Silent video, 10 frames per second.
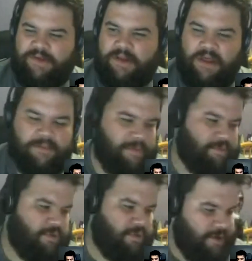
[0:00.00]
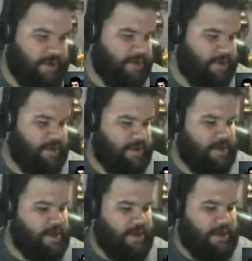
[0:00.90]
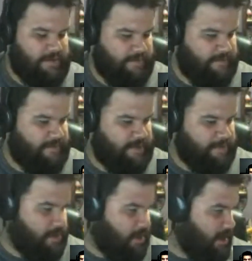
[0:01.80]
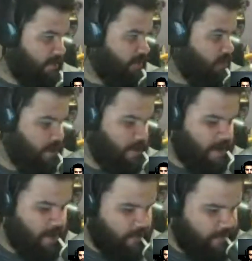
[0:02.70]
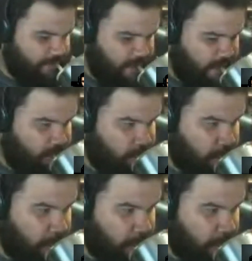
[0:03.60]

I see a lot of people doing Facebook Live at weird hours of the night.